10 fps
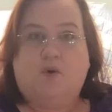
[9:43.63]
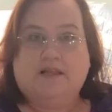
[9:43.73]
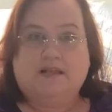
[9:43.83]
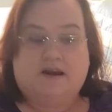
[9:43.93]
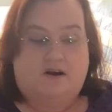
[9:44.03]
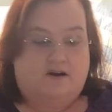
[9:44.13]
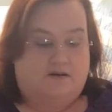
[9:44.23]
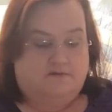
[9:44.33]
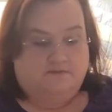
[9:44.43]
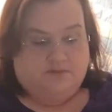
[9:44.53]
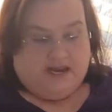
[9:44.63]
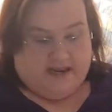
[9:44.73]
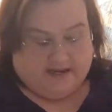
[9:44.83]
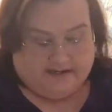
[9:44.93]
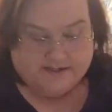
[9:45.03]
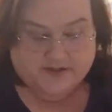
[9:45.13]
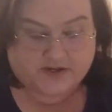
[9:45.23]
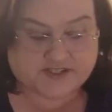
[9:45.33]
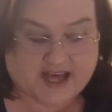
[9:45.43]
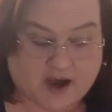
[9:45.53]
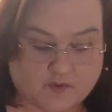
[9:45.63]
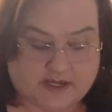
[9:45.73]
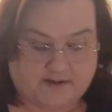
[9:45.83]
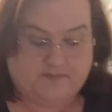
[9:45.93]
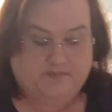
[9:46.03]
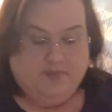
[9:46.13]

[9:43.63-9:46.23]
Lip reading: One letter waiting. So there's that one.